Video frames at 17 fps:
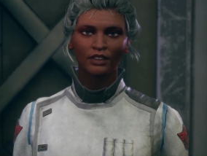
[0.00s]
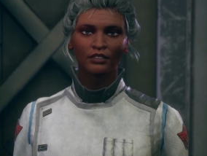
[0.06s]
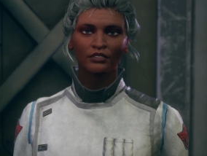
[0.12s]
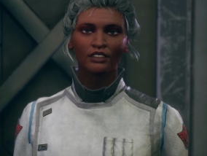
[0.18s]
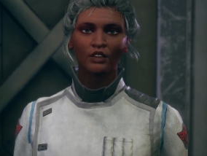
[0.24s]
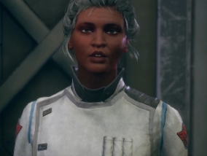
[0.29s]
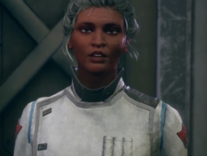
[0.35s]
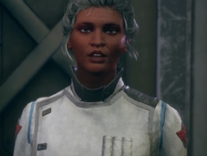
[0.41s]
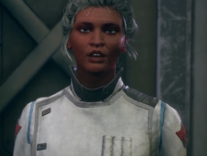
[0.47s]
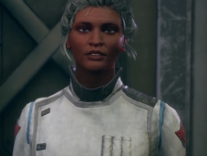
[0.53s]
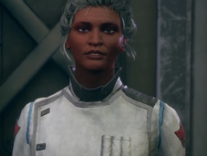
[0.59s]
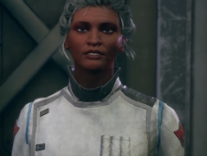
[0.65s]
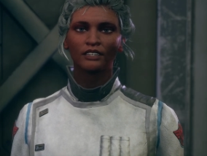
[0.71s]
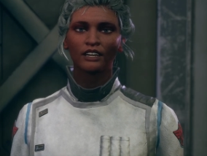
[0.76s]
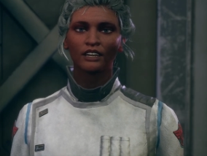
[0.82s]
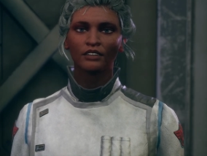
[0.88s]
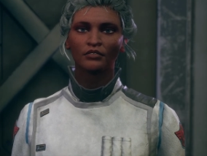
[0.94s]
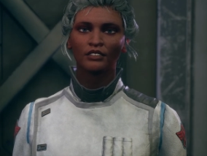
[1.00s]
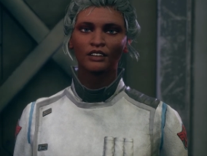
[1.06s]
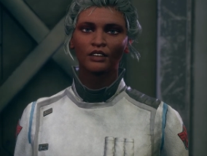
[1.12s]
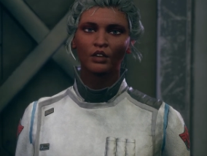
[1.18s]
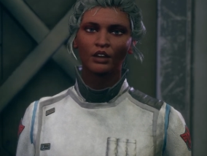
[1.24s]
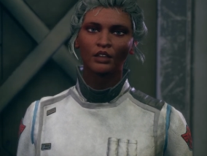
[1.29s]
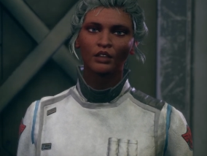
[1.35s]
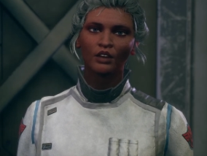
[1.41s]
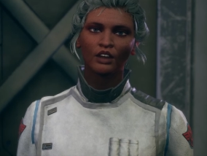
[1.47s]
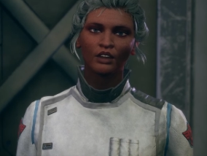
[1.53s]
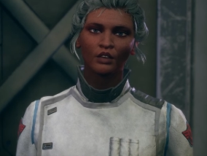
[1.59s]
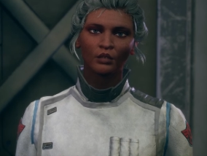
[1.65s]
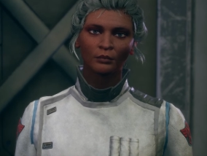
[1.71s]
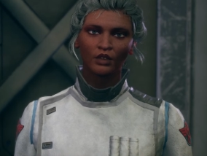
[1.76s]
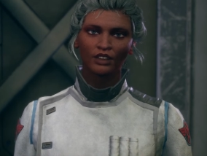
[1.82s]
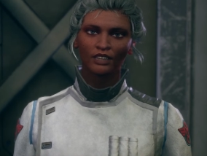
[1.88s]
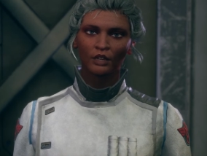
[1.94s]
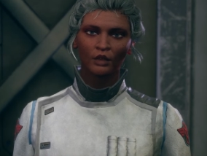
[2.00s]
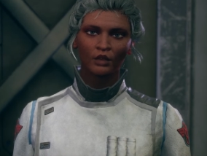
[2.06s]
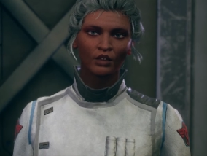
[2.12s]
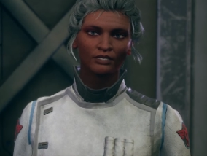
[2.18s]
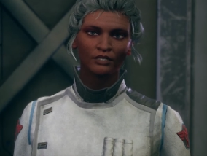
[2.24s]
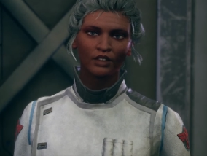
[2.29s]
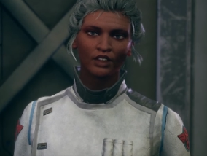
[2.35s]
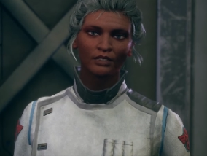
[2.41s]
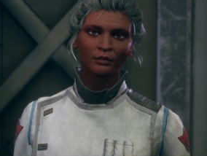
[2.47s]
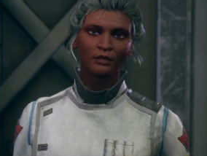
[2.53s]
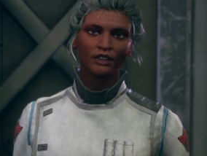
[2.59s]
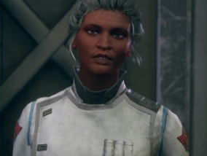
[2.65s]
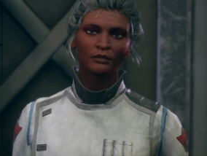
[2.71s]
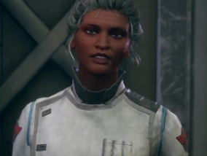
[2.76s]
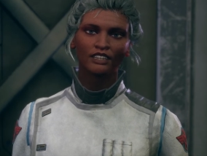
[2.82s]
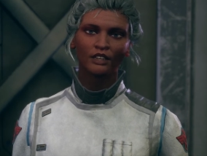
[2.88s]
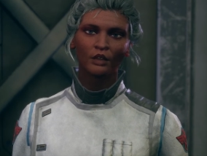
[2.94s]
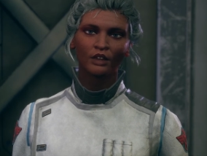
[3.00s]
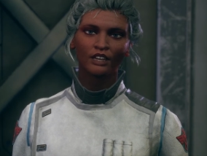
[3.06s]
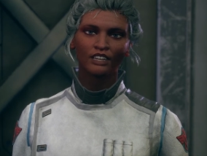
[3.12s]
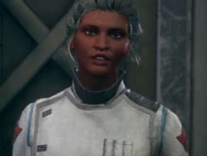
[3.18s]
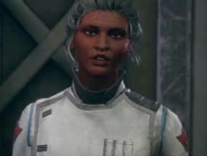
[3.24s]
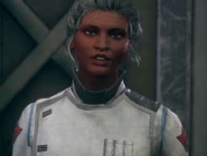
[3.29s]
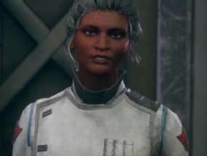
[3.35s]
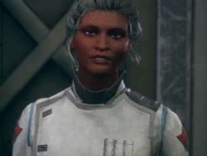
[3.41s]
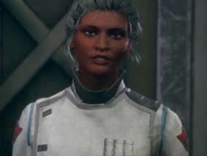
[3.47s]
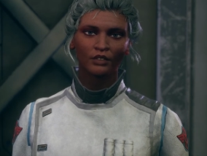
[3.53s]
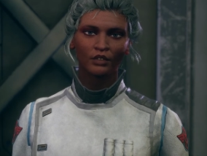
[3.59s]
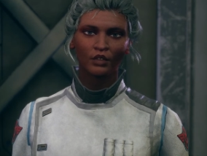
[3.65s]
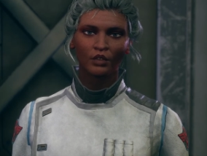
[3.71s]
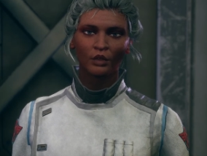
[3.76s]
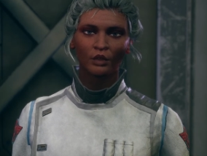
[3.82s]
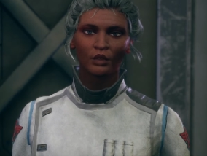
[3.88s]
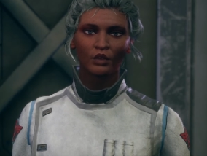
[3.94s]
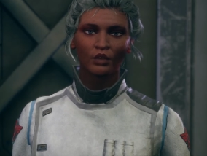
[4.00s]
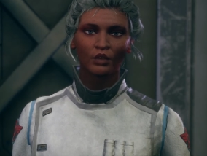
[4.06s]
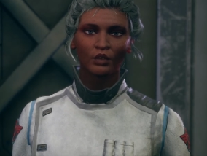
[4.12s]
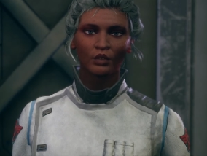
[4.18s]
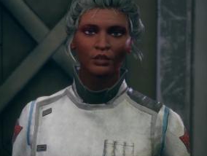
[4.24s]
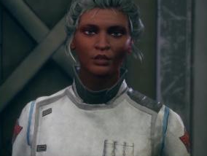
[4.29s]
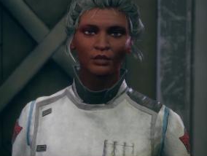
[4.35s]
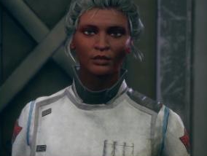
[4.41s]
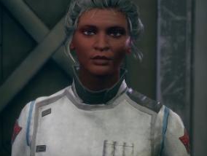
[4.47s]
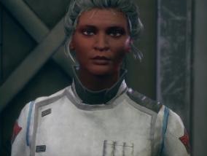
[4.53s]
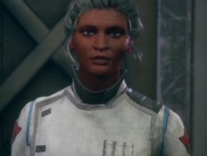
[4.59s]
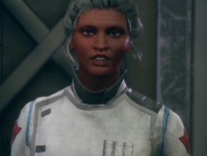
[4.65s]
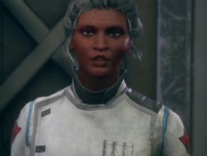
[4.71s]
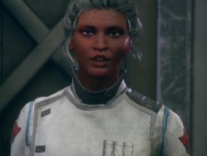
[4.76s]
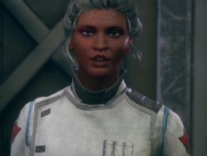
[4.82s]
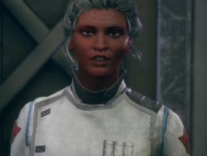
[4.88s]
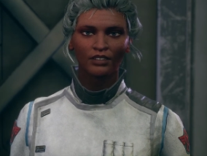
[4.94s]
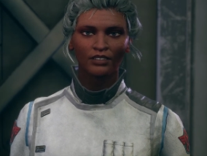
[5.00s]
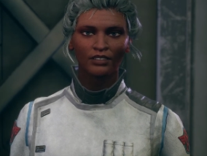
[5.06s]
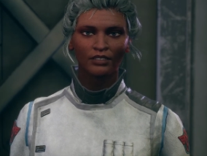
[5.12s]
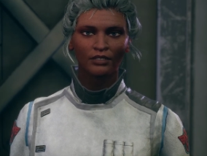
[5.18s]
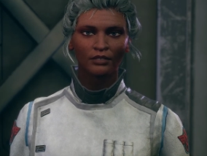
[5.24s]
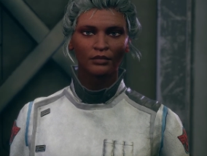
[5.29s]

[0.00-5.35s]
Everyone on staff here on Groundbreaker was trained by me or Idris. We're good, don't get me wrong.